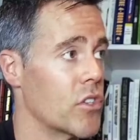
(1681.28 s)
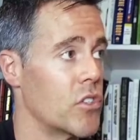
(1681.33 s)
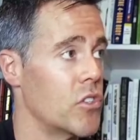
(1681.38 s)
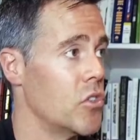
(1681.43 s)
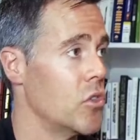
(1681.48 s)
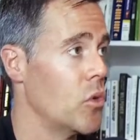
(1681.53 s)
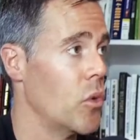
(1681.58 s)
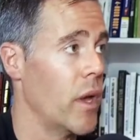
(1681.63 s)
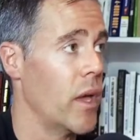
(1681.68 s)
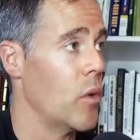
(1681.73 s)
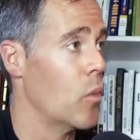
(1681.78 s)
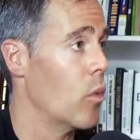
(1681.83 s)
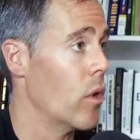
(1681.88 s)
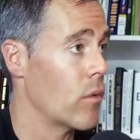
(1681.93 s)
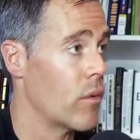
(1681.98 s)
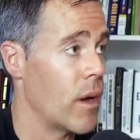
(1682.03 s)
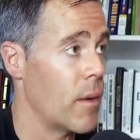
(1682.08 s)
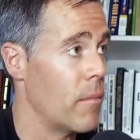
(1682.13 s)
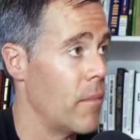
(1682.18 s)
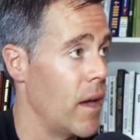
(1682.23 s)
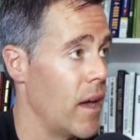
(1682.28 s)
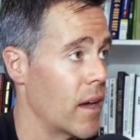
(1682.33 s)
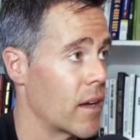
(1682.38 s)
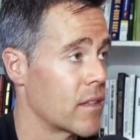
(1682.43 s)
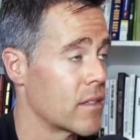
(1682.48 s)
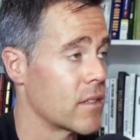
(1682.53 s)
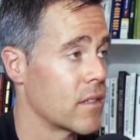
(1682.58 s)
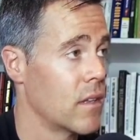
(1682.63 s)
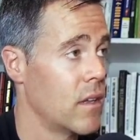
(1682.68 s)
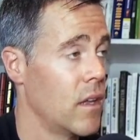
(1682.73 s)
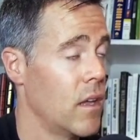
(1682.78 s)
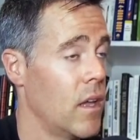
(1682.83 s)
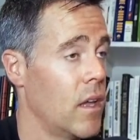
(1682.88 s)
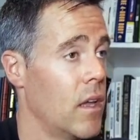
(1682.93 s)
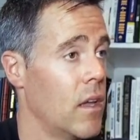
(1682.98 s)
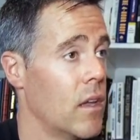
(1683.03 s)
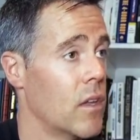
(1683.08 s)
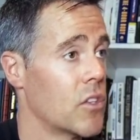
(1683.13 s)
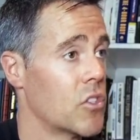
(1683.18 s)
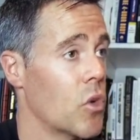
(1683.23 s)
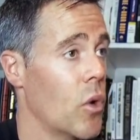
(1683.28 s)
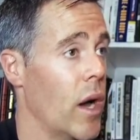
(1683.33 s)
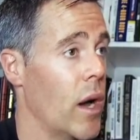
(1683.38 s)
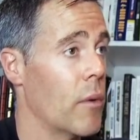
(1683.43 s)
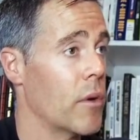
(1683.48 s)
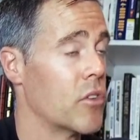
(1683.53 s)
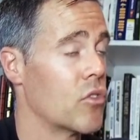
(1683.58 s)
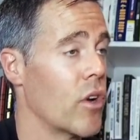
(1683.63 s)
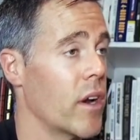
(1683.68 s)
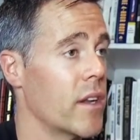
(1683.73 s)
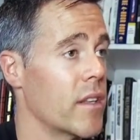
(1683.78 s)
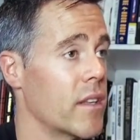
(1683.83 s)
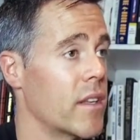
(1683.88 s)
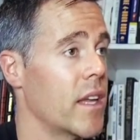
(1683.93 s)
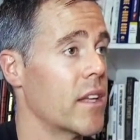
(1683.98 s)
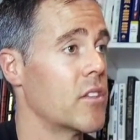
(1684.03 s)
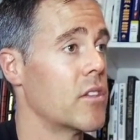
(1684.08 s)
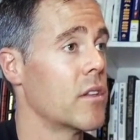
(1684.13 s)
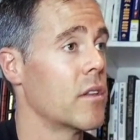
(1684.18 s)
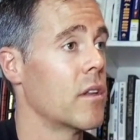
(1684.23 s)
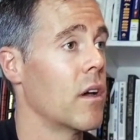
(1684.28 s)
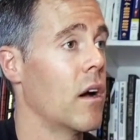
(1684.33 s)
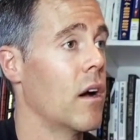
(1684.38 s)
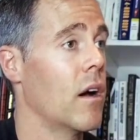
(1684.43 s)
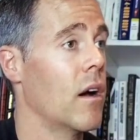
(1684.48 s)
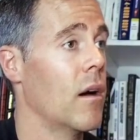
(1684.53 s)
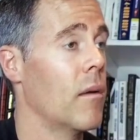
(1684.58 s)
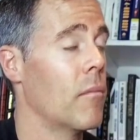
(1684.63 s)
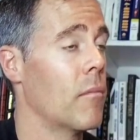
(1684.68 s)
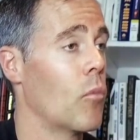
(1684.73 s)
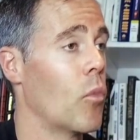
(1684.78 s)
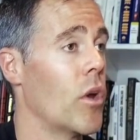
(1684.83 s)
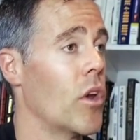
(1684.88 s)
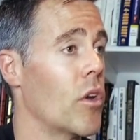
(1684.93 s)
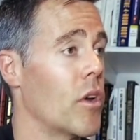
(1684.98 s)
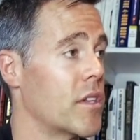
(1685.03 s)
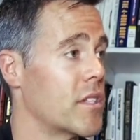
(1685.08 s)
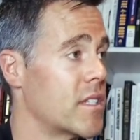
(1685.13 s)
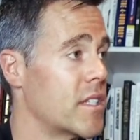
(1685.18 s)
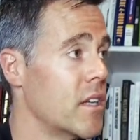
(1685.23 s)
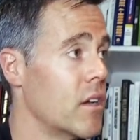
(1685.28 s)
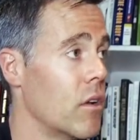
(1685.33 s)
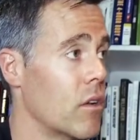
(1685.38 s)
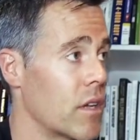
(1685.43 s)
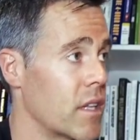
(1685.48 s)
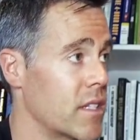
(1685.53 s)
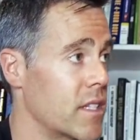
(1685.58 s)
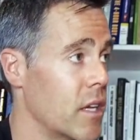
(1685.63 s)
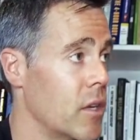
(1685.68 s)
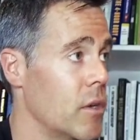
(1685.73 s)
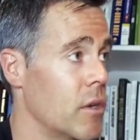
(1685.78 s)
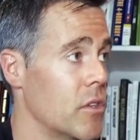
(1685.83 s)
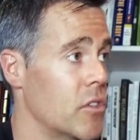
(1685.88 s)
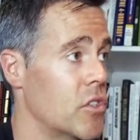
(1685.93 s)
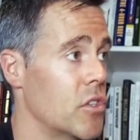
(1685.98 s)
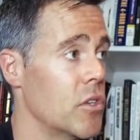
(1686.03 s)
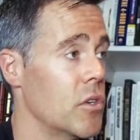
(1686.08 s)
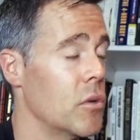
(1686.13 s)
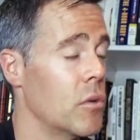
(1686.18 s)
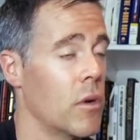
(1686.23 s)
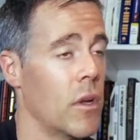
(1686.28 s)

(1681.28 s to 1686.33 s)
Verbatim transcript: just do a one rep max. So I would try to get um, where you're still continuing to,